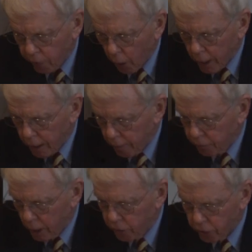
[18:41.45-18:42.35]
very
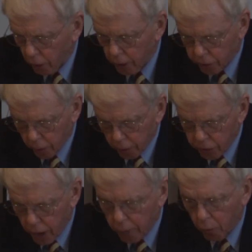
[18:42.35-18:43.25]
gifted Solicitor
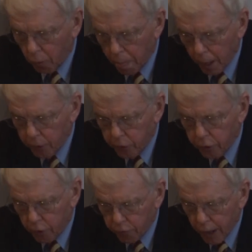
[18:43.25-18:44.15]
General to
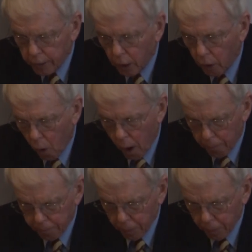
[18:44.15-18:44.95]
defend the law?